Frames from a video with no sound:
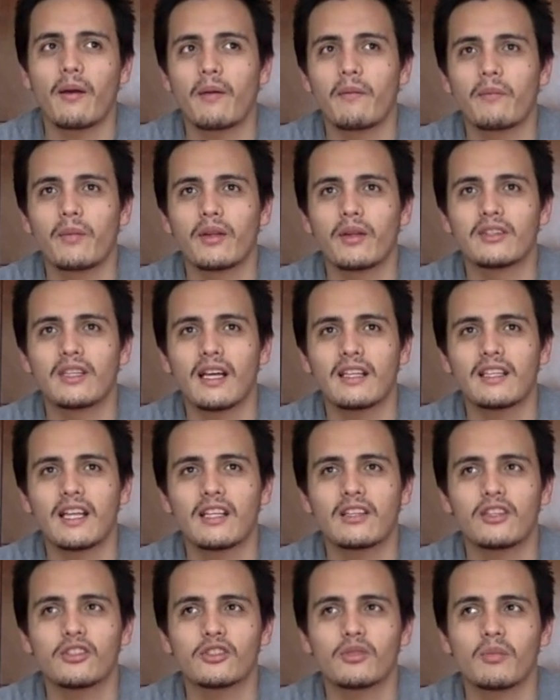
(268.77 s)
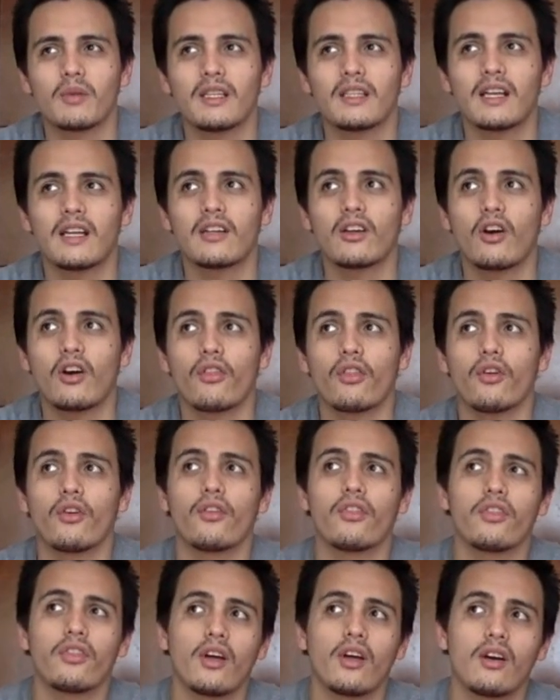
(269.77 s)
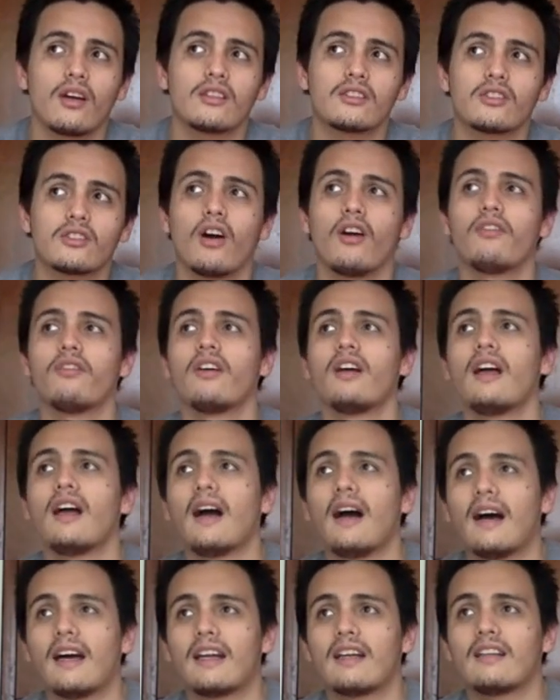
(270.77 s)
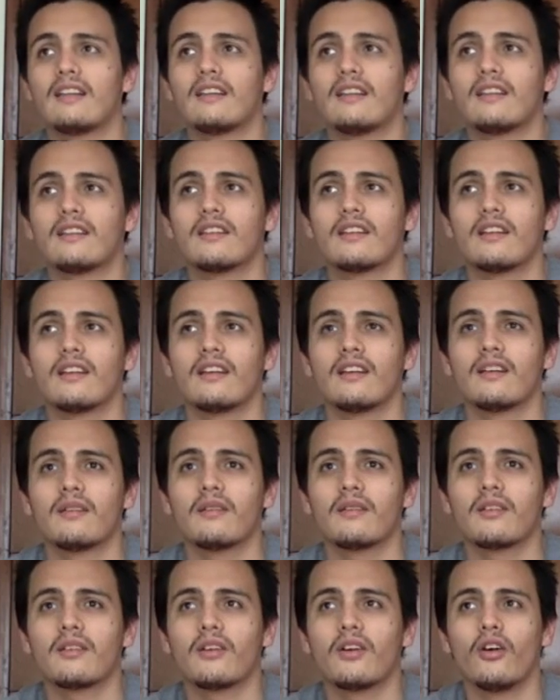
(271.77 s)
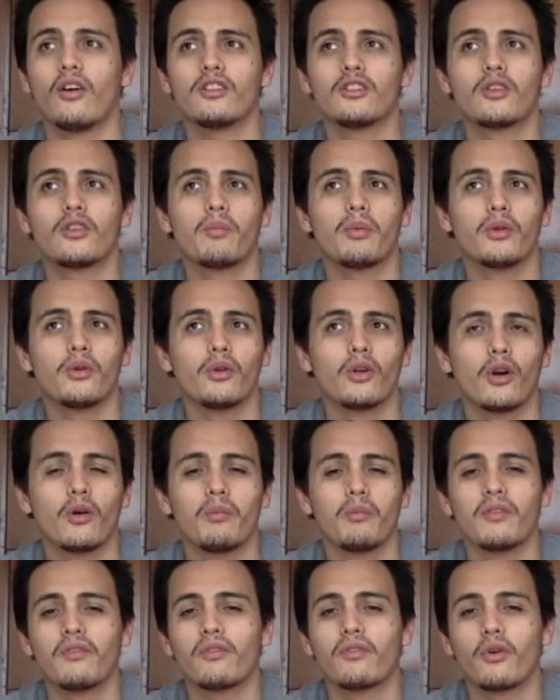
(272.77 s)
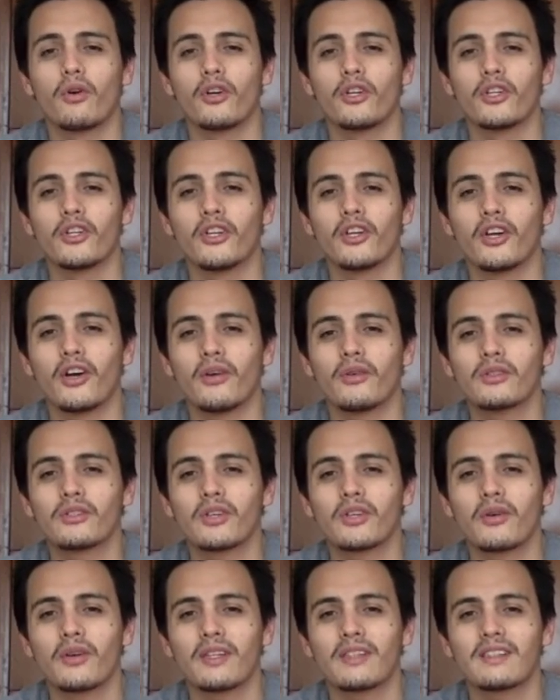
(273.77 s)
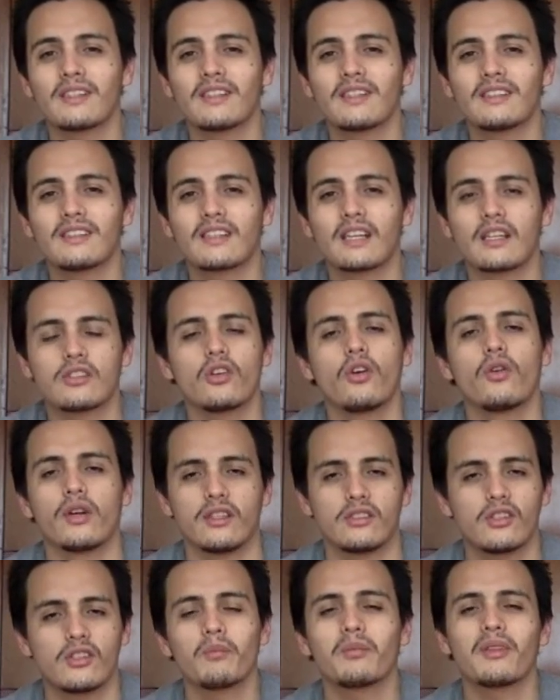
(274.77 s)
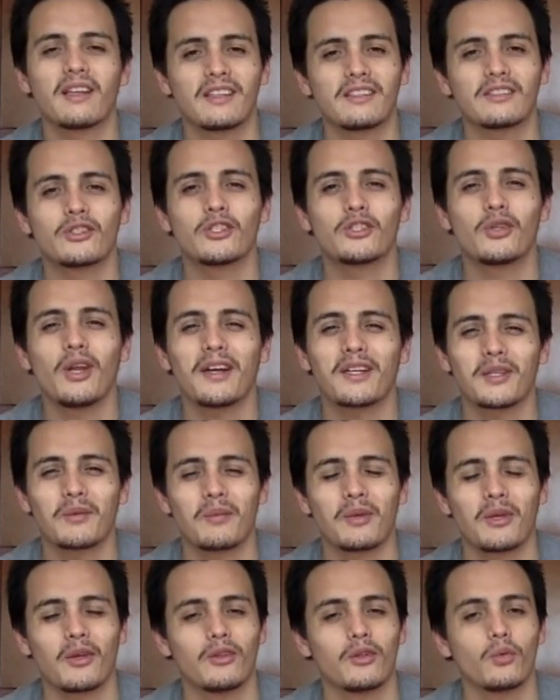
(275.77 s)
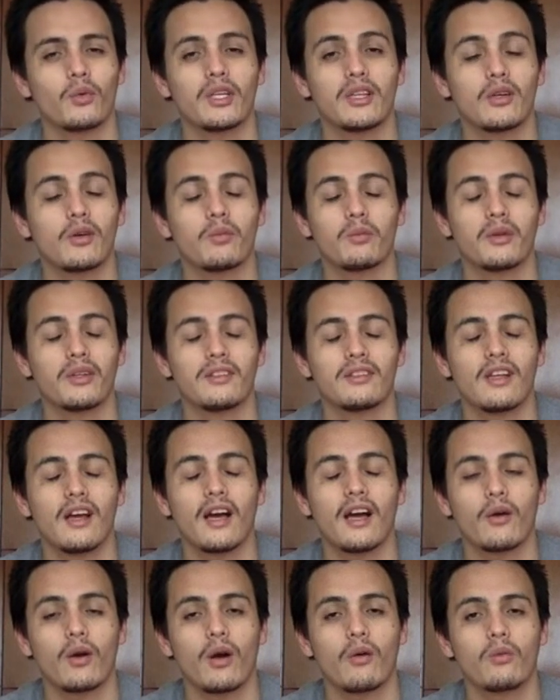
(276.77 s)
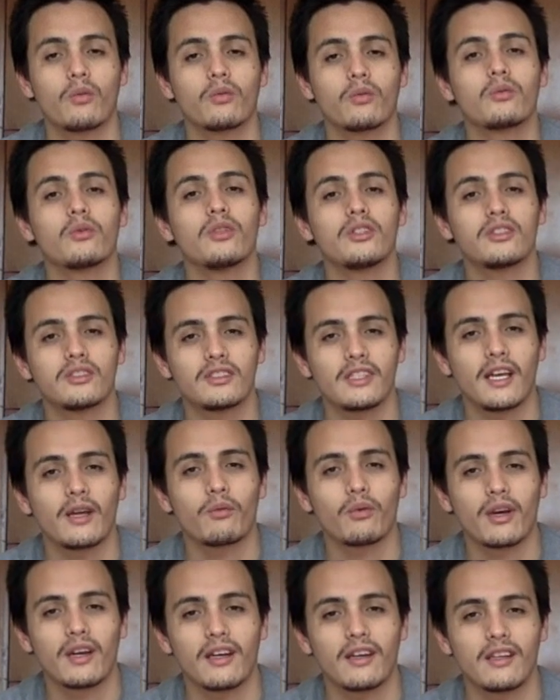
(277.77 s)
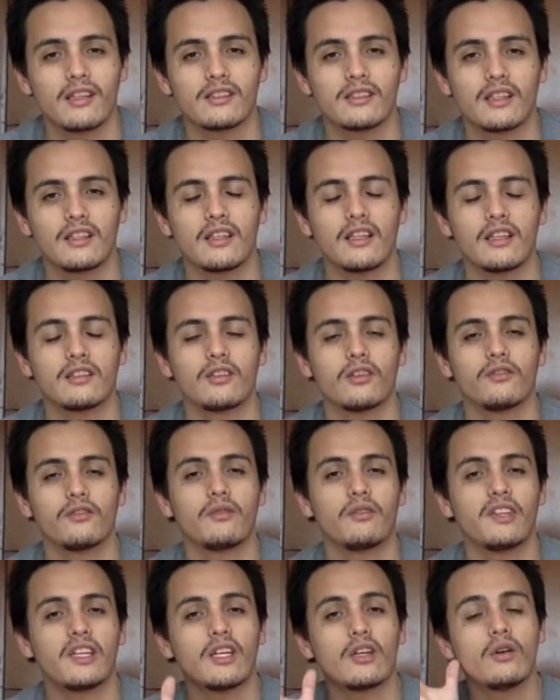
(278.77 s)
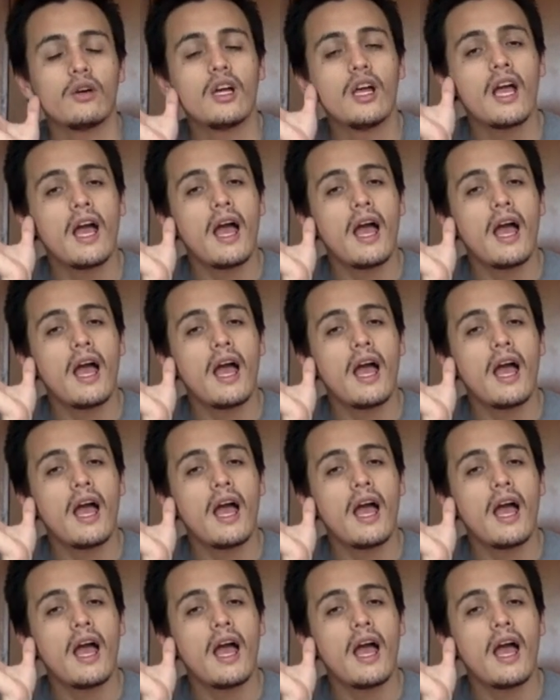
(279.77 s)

But that doesn't mean that other stuff hadn't gone to Pluto before, So it's sorry, something is distracting me on the window, but I will say what it is at the end of the video.